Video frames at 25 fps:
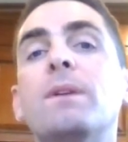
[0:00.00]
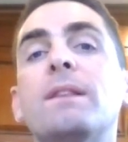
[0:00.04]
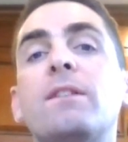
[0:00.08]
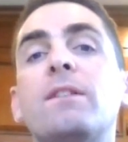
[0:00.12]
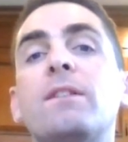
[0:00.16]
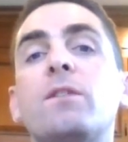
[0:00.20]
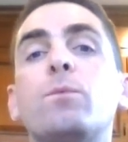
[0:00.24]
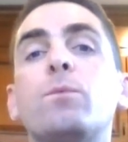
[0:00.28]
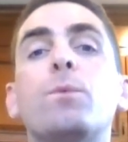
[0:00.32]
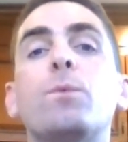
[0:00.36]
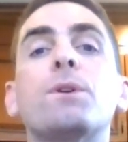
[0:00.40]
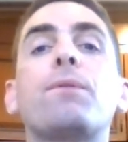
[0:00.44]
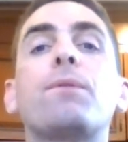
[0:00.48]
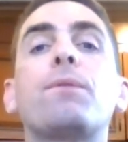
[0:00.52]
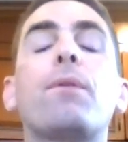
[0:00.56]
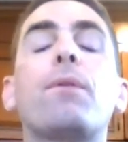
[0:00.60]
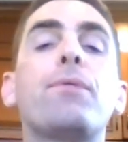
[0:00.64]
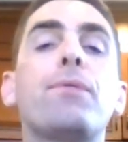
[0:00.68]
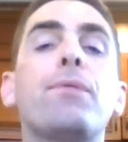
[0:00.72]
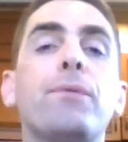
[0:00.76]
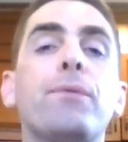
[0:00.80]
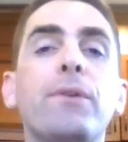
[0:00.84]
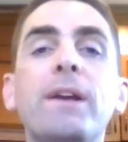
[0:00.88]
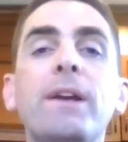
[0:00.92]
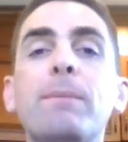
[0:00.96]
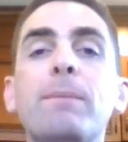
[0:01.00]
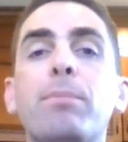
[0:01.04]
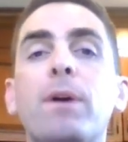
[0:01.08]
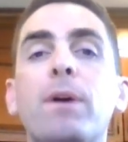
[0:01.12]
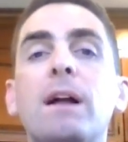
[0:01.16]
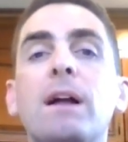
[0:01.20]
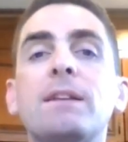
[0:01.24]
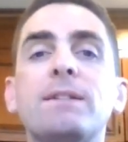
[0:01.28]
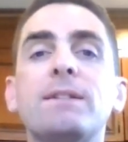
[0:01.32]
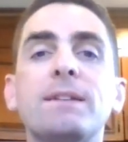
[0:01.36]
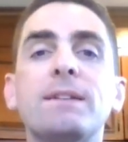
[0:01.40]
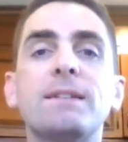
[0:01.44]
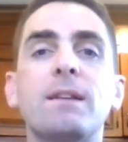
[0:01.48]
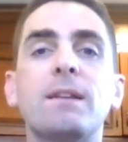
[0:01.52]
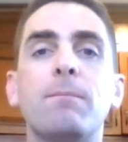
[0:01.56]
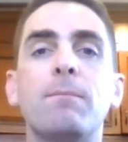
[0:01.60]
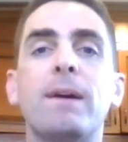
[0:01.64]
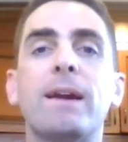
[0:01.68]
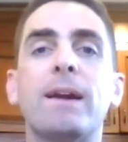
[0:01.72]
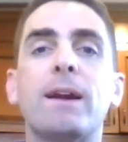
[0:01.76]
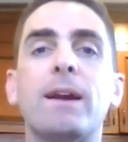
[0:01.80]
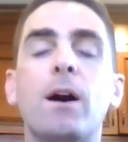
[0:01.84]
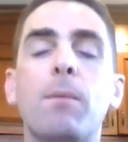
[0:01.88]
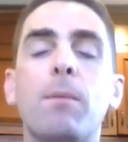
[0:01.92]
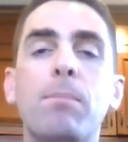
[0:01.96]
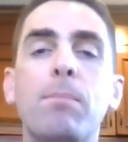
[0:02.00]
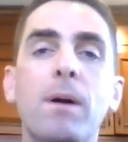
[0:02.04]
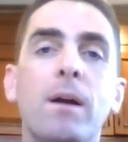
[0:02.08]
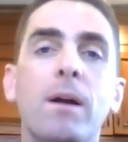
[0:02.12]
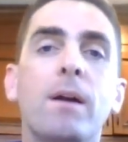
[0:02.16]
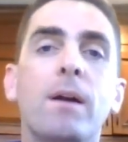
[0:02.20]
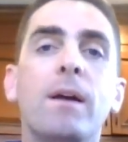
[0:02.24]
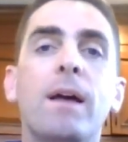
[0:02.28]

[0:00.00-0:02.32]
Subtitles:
This is one of the three branches that make up